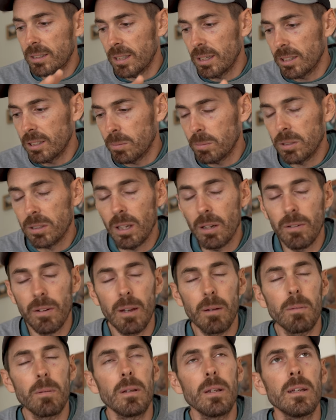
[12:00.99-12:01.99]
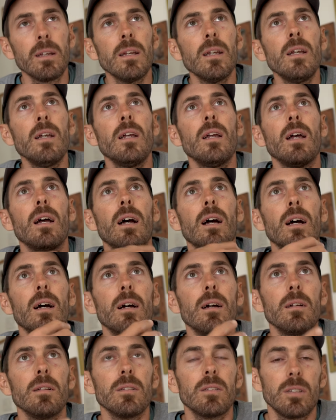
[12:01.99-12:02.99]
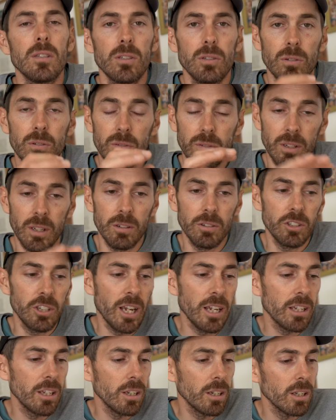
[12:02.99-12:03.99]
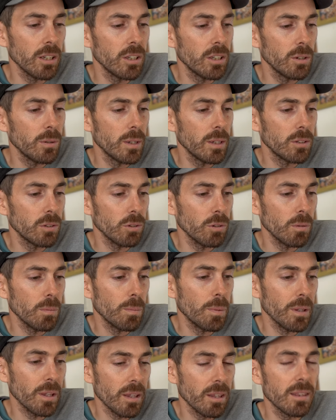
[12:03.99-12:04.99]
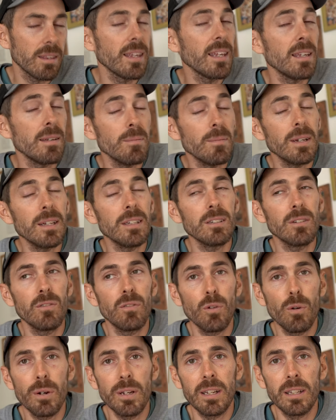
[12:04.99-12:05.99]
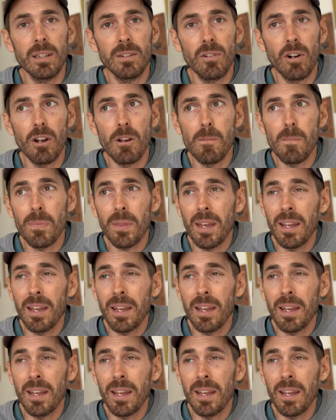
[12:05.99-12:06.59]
see some stuff happening to sort of, you know, check you can do it all. But the theme is avoiding the rope.